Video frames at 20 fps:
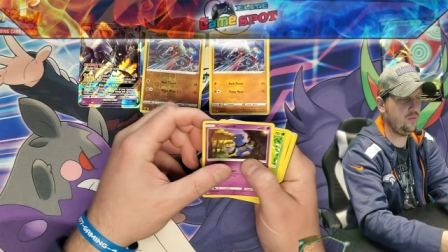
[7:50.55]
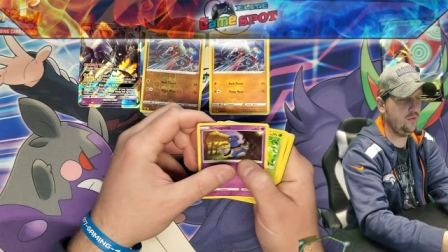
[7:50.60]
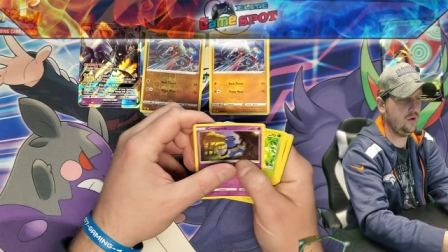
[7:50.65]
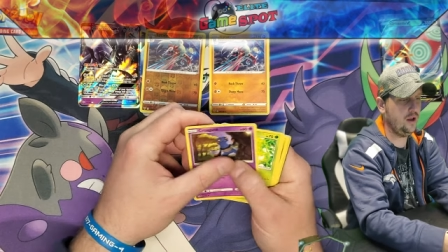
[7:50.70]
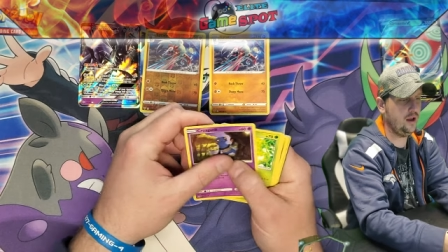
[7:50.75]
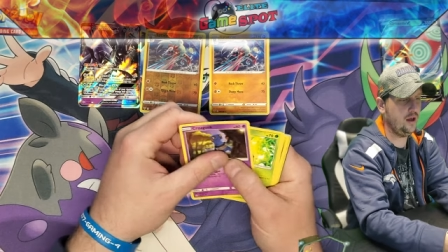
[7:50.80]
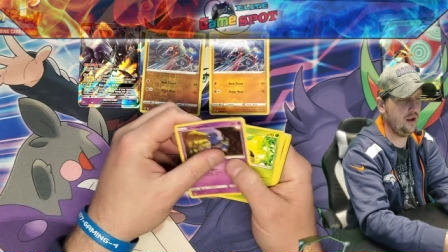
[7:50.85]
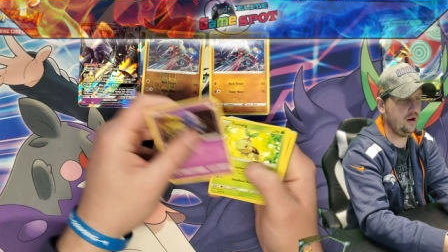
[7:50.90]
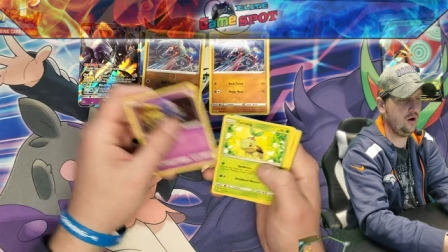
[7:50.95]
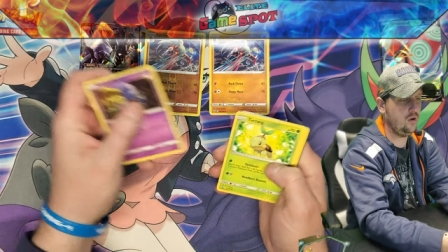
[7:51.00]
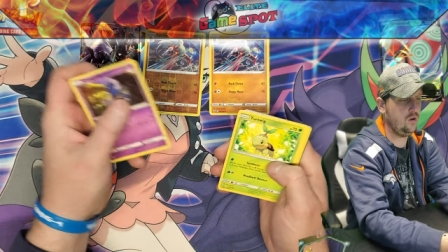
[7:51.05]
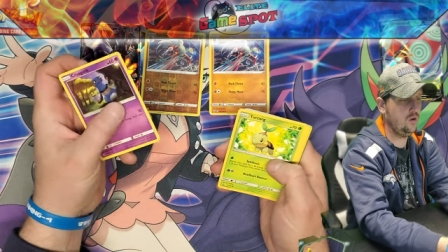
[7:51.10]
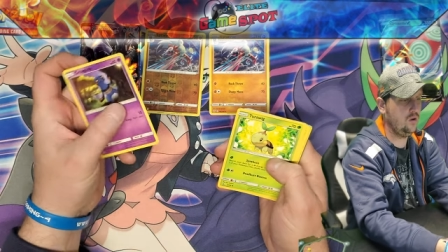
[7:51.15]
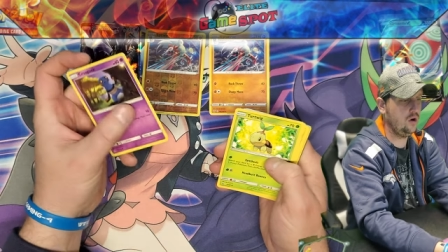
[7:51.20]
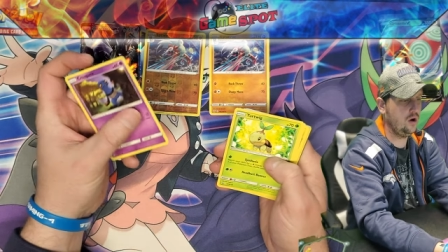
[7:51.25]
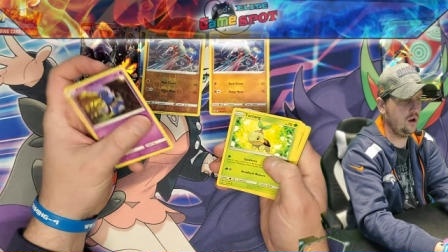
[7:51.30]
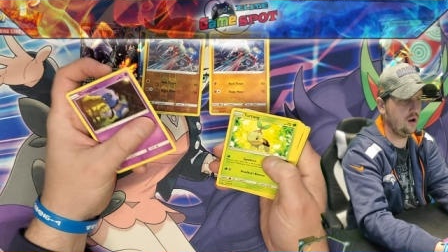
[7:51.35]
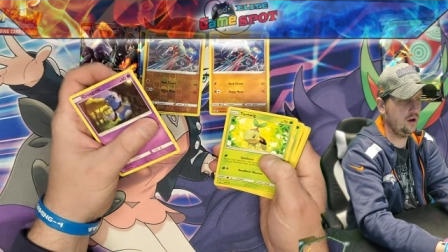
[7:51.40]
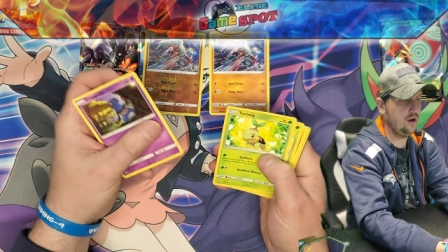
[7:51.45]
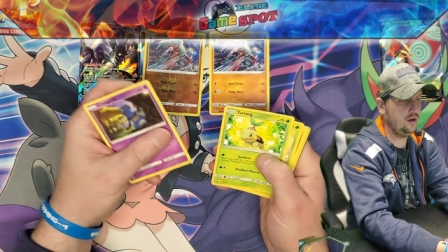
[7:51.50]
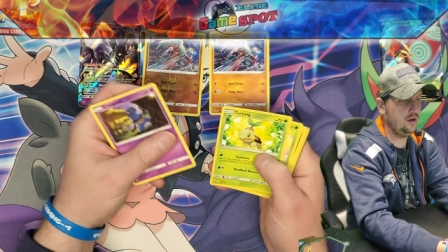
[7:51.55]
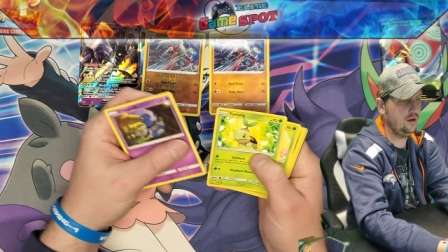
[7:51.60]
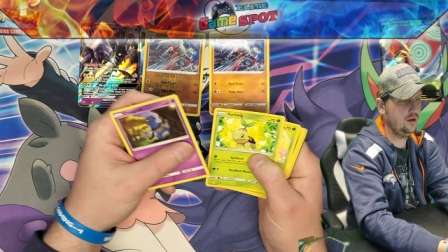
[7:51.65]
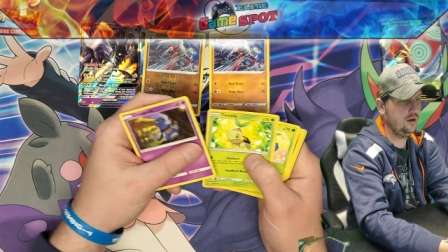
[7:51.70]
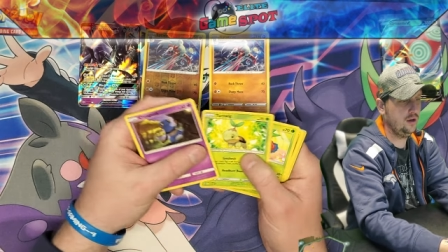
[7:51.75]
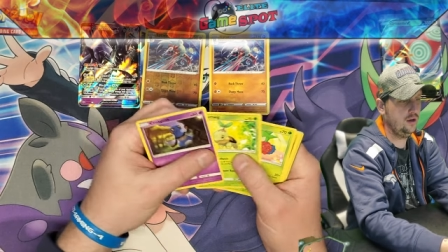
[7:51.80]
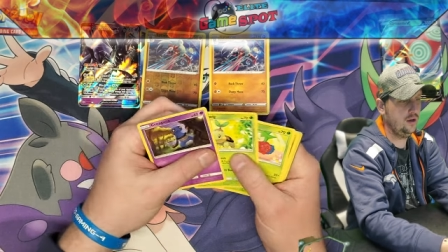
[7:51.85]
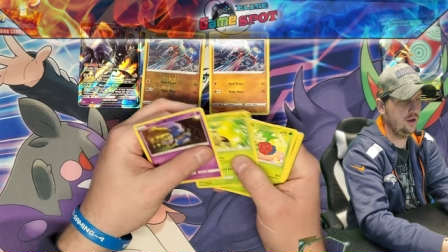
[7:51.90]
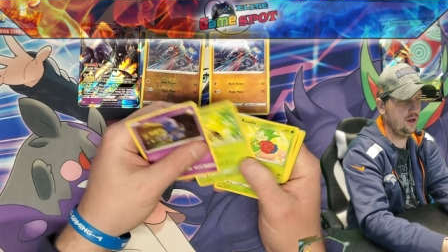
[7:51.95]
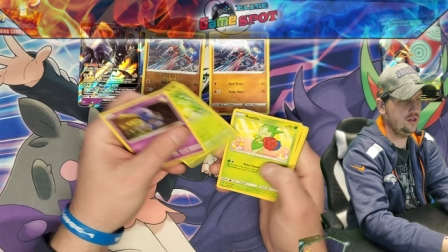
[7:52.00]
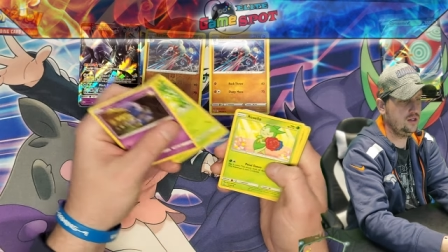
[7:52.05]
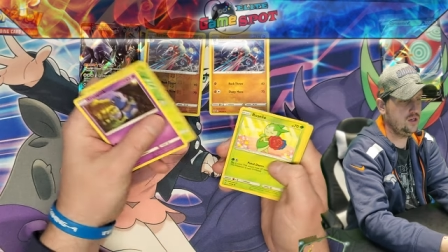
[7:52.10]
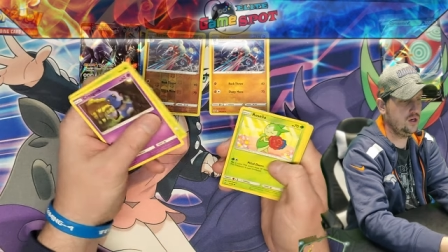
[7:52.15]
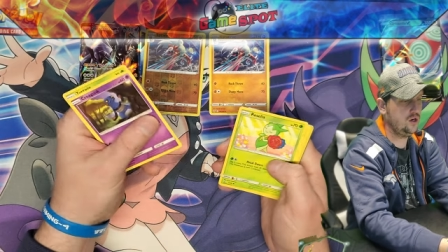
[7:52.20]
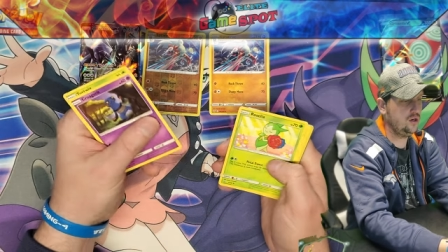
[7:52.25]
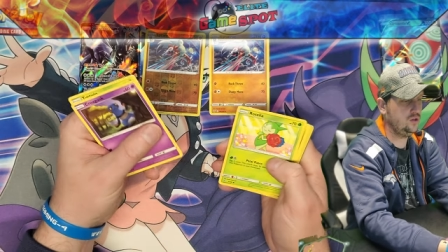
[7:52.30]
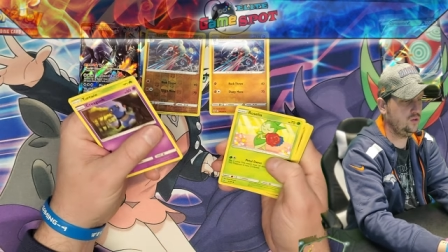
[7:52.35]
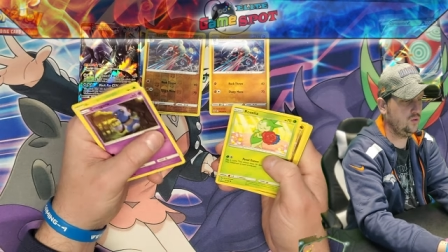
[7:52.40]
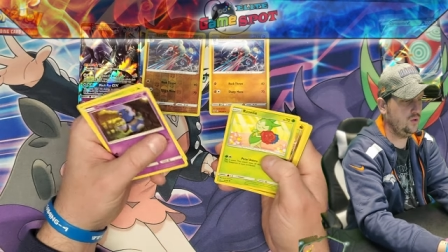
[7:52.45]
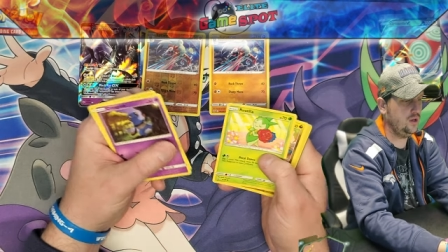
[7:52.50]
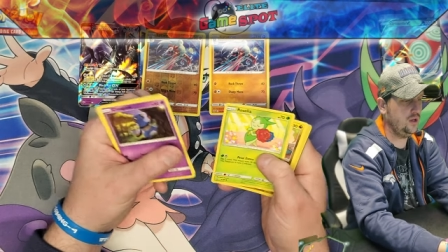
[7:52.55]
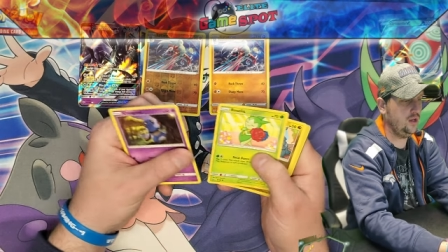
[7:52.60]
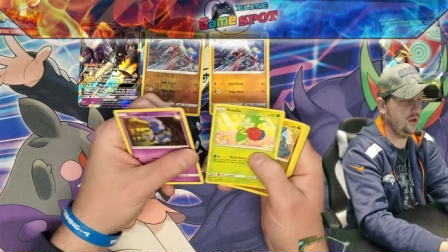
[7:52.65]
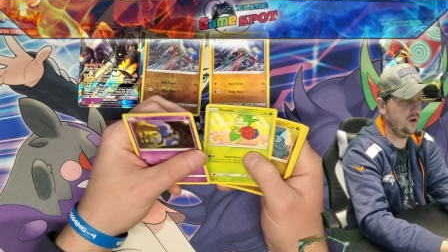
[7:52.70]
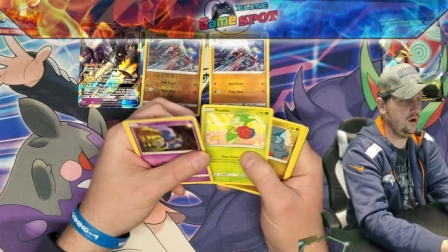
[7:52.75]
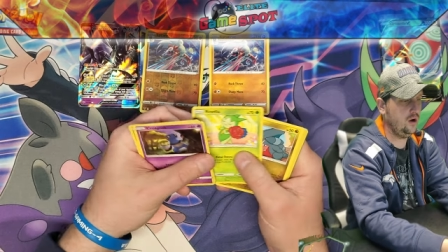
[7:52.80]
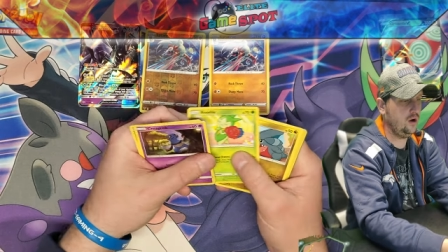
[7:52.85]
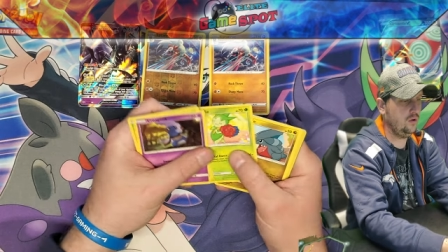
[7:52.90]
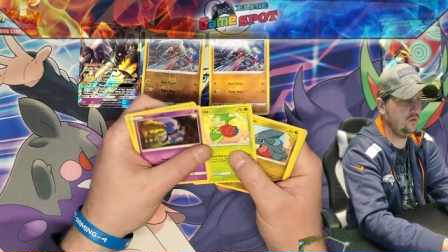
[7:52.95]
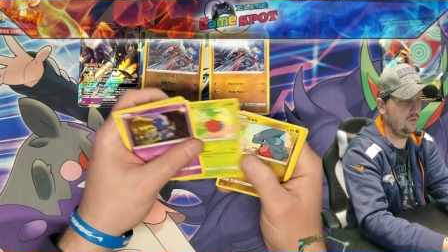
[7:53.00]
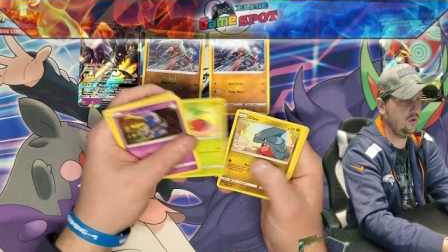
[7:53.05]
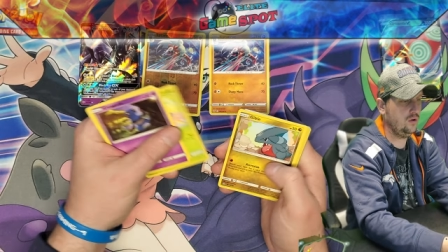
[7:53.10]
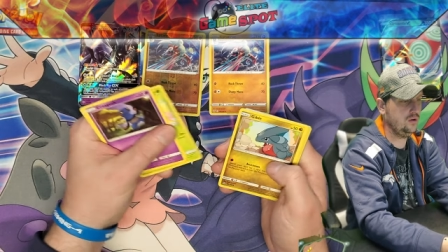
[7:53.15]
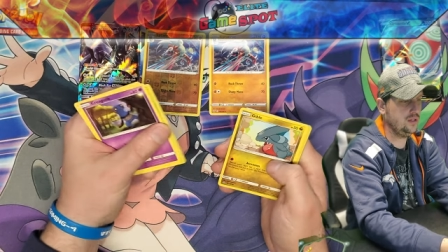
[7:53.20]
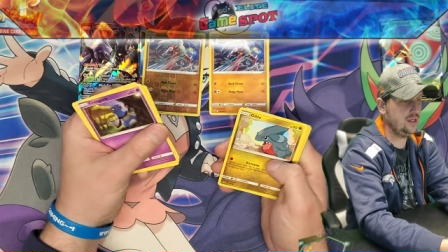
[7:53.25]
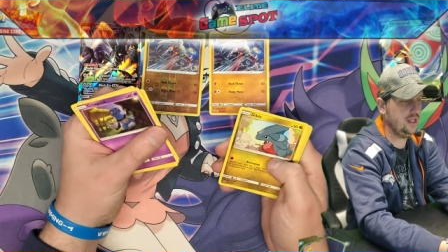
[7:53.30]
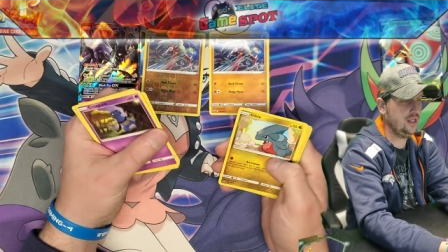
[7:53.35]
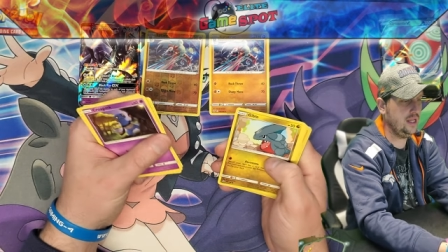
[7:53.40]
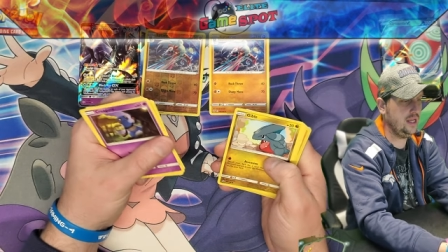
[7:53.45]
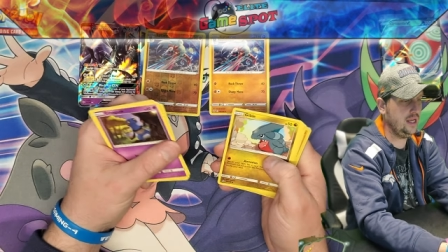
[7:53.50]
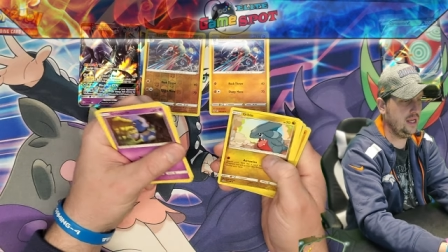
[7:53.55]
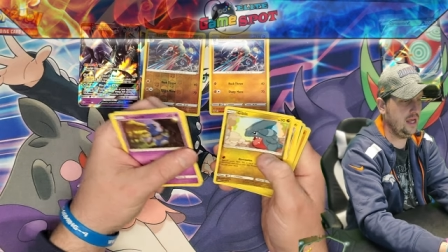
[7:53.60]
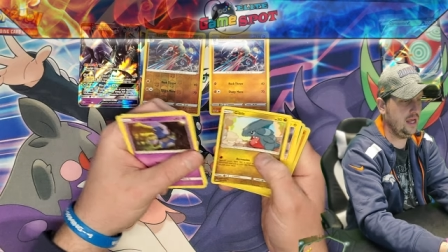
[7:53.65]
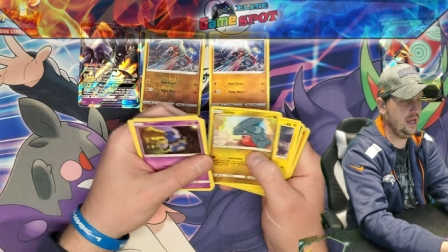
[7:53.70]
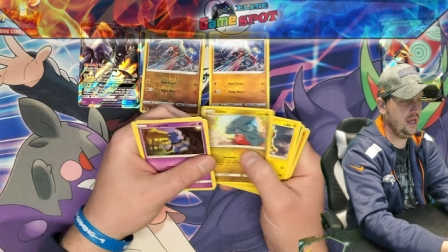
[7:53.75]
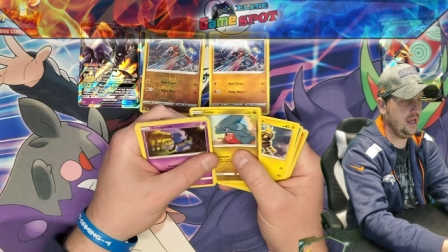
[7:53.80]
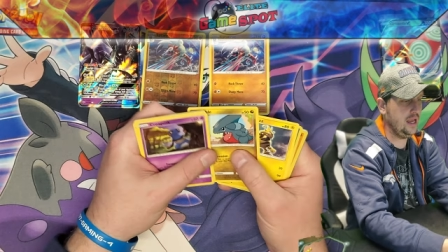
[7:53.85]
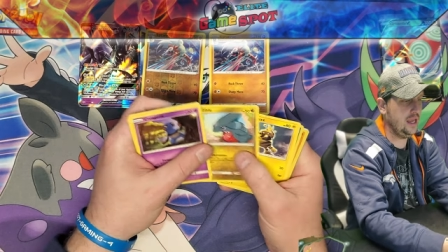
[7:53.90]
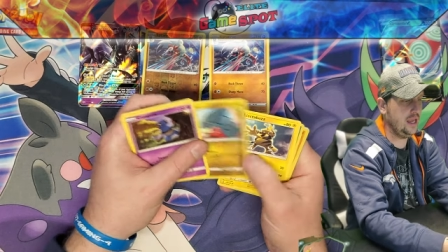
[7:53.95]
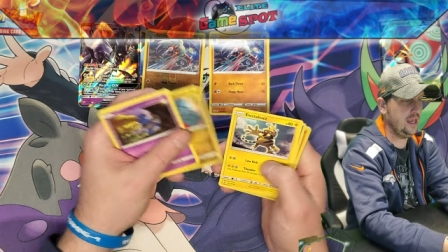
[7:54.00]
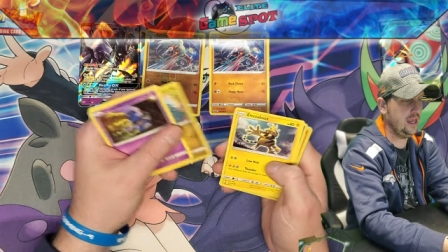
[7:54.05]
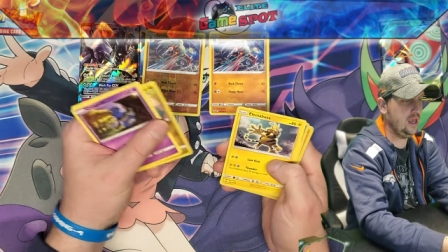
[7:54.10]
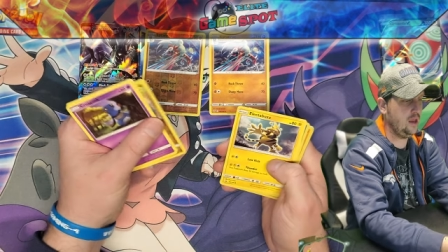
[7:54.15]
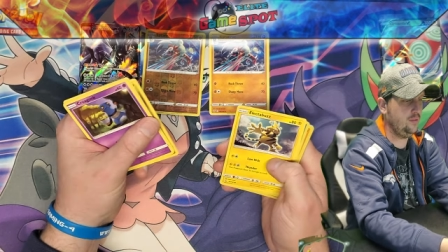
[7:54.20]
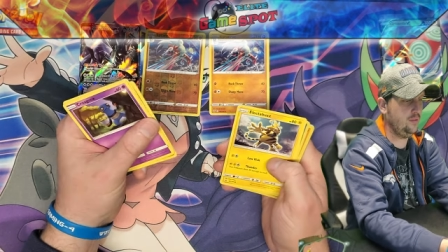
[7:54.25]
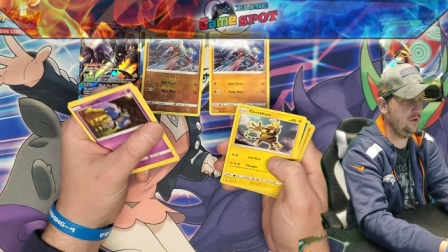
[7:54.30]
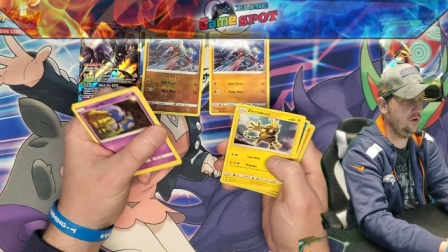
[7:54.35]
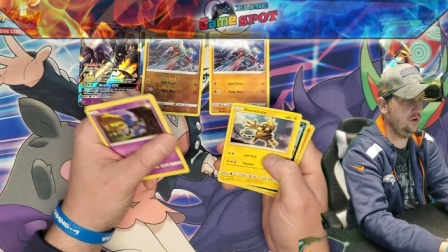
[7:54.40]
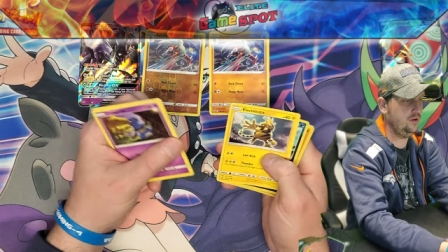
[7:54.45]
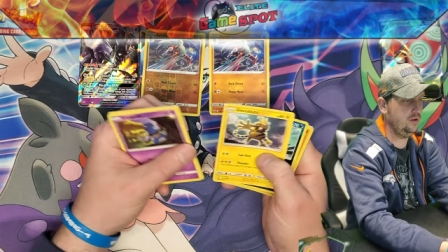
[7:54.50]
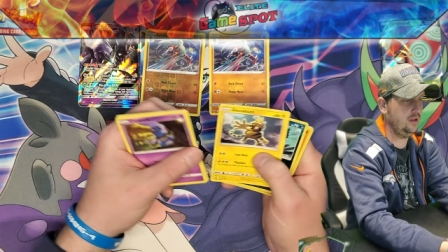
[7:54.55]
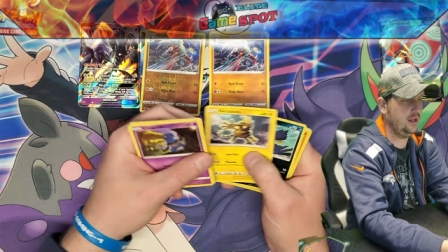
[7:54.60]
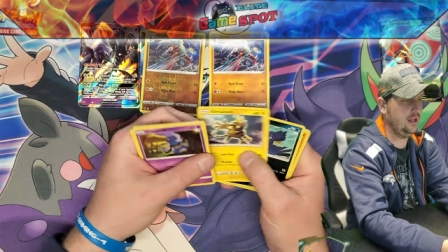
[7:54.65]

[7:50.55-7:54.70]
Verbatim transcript: We got a Krogon, a Turtwig, a Rosalina, a Gibble,